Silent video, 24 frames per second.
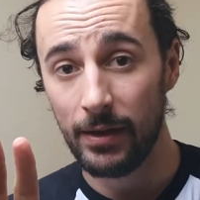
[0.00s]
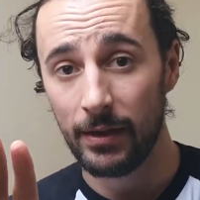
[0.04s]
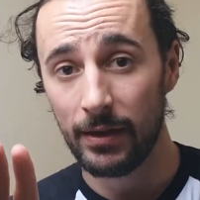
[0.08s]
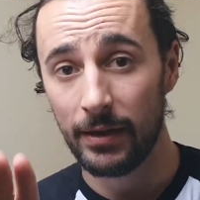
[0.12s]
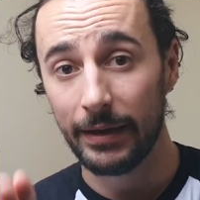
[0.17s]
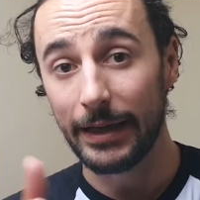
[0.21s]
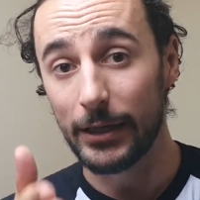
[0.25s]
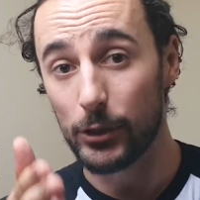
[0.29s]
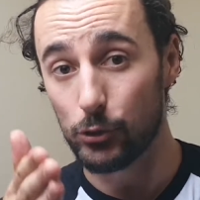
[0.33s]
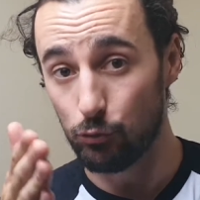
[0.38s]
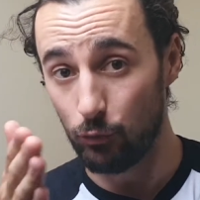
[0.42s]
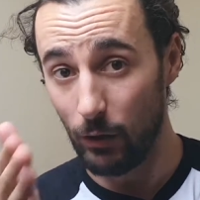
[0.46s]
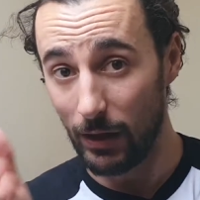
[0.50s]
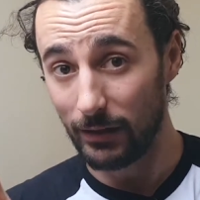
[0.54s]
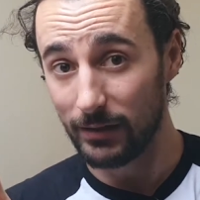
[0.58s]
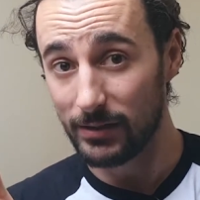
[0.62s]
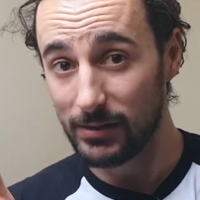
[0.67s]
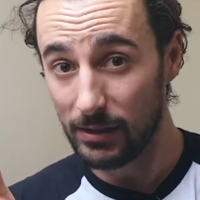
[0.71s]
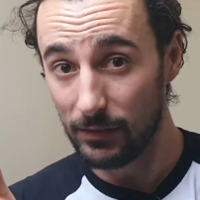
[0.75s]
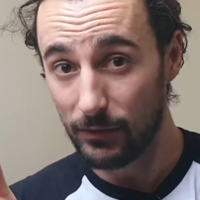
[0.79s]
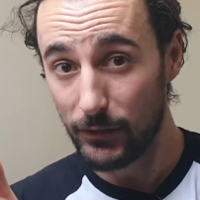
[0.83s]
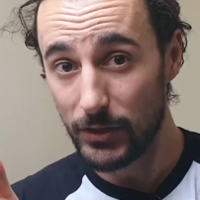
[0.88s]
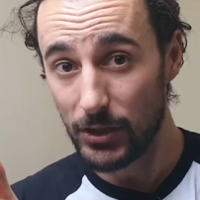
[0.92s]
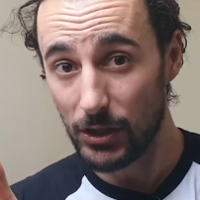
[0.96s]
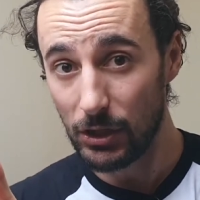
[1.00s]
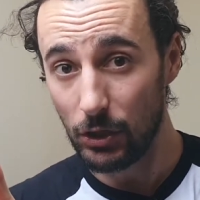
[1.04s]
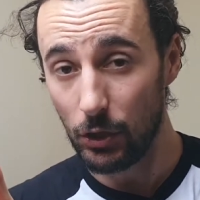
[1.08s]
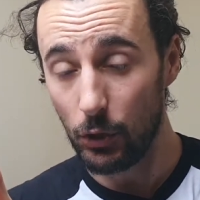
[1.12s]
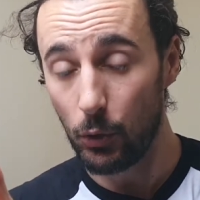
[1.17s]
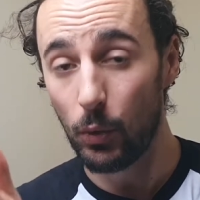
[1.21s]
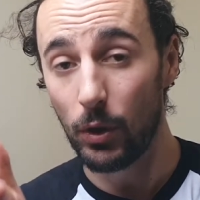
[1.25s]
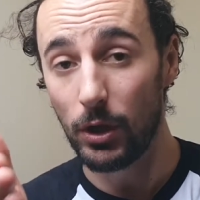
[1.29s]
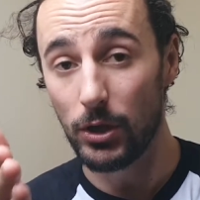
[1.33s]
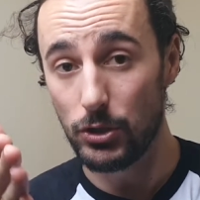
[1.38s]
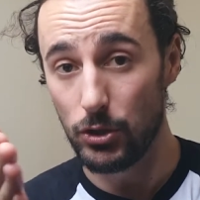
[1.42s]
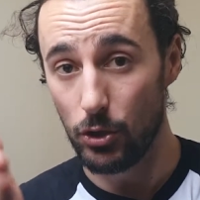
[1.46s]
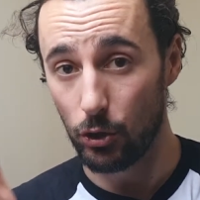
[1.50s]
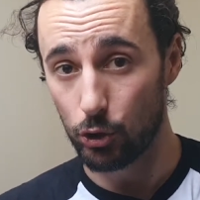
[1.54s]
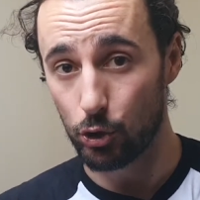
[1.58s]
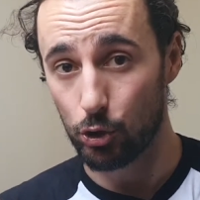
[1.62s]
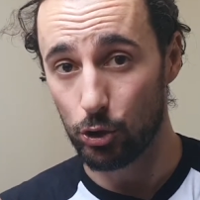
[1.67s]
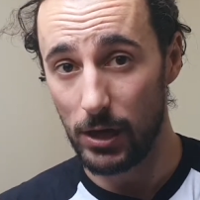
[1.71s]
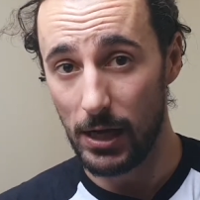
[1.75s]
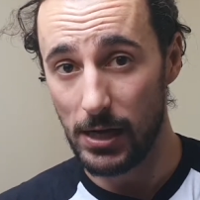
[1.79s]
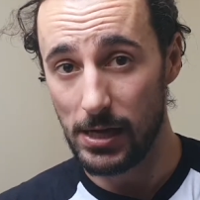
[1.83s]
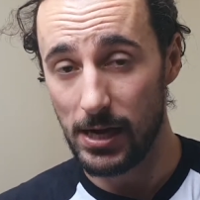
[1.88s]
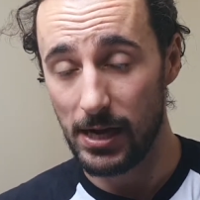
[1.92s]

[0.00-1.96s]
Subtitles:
is relative to you and your training